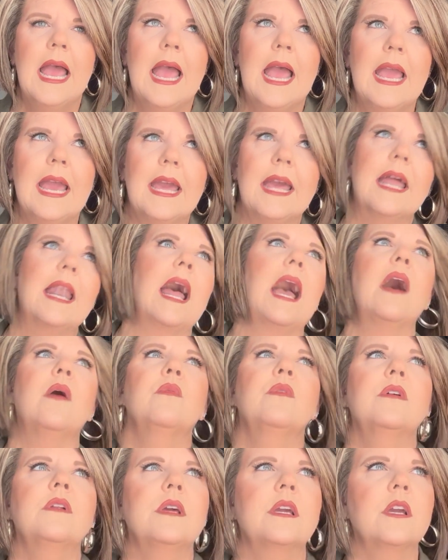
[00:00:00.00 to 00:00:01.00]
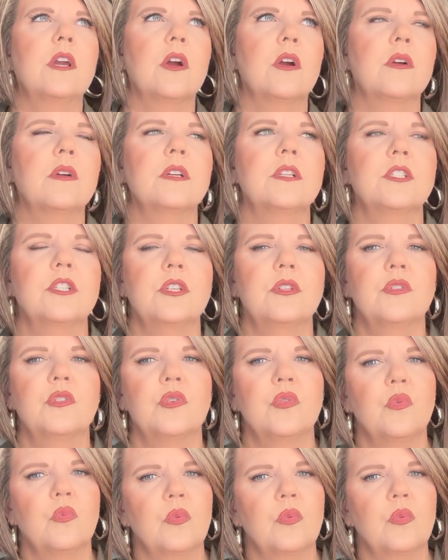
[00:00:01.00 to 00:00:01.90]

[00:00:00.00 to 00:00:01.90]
and i would encourage you to